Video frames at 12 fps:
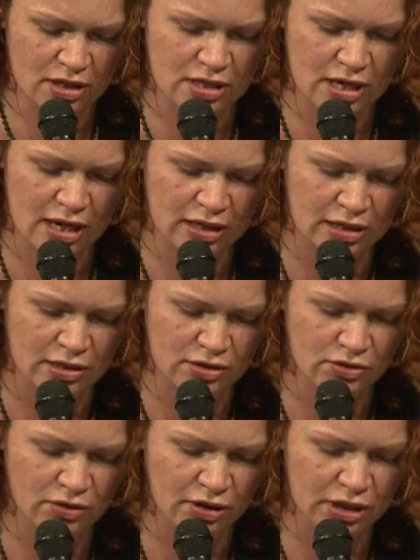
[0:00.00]
Tane,
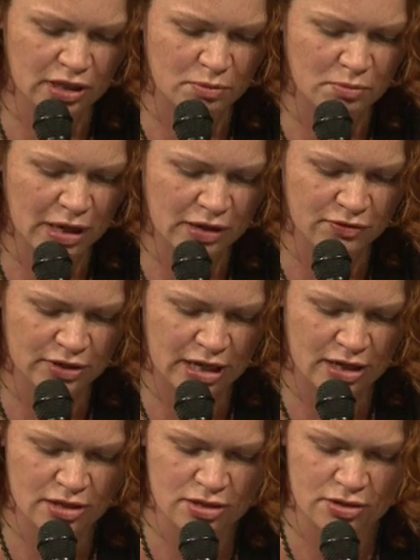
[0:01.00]
you got to get him back for that,